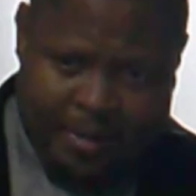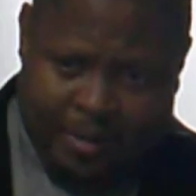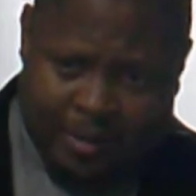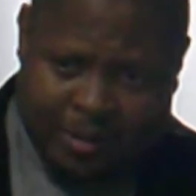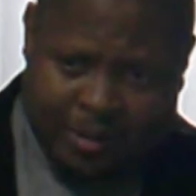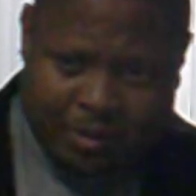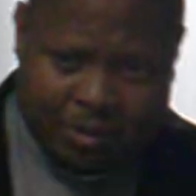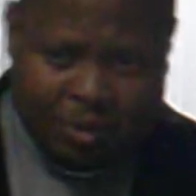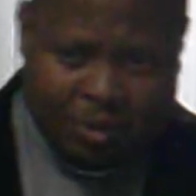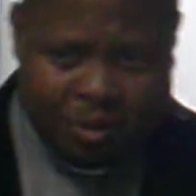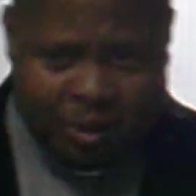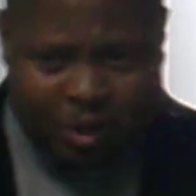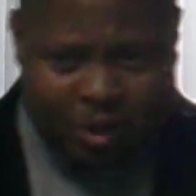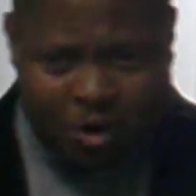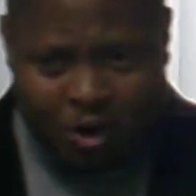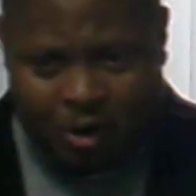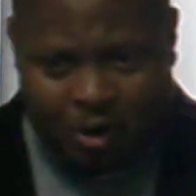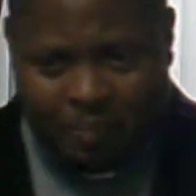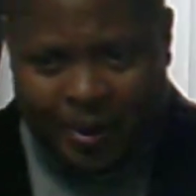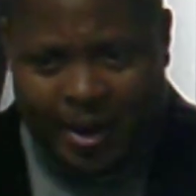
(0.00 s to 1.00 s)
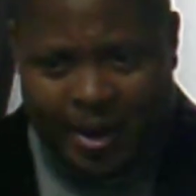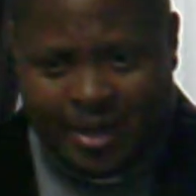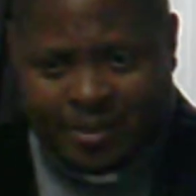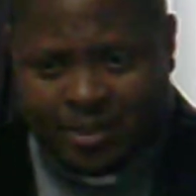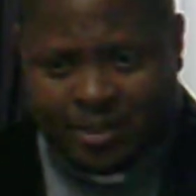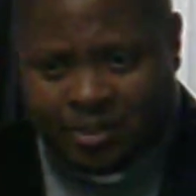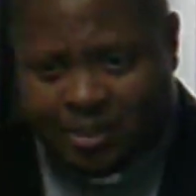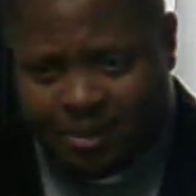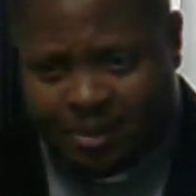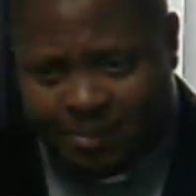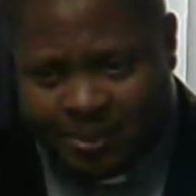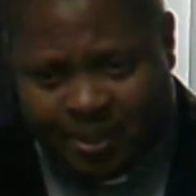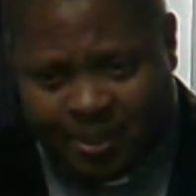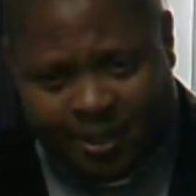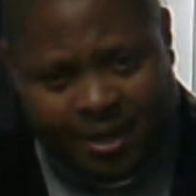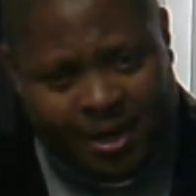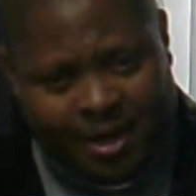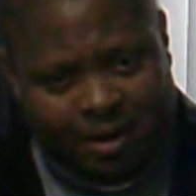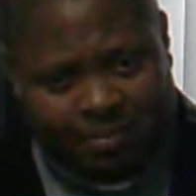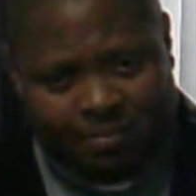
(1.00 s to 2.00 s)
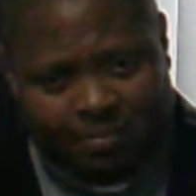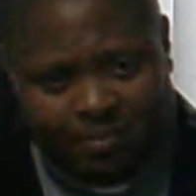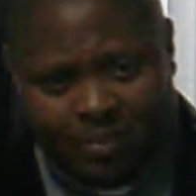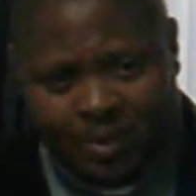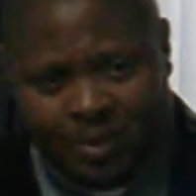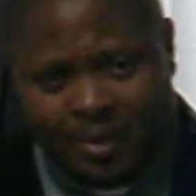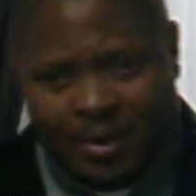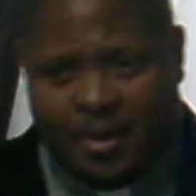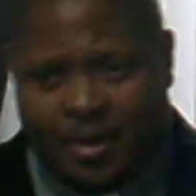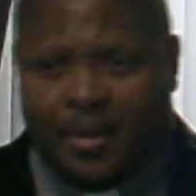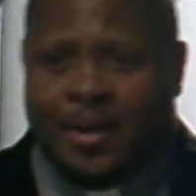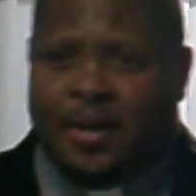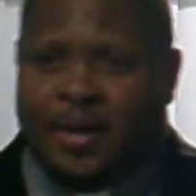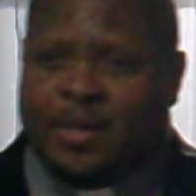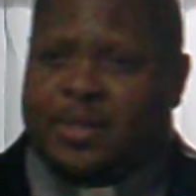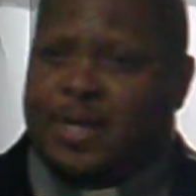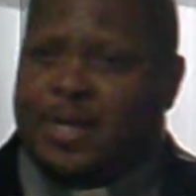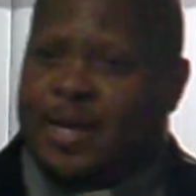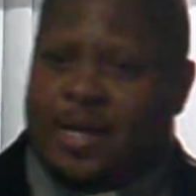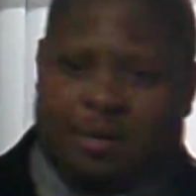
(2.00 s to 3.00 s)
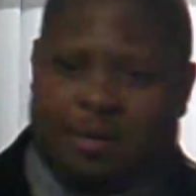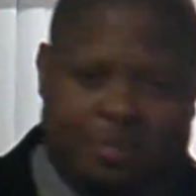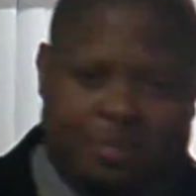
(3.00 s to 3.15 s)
And so she called Pastor Zim and said, come, take him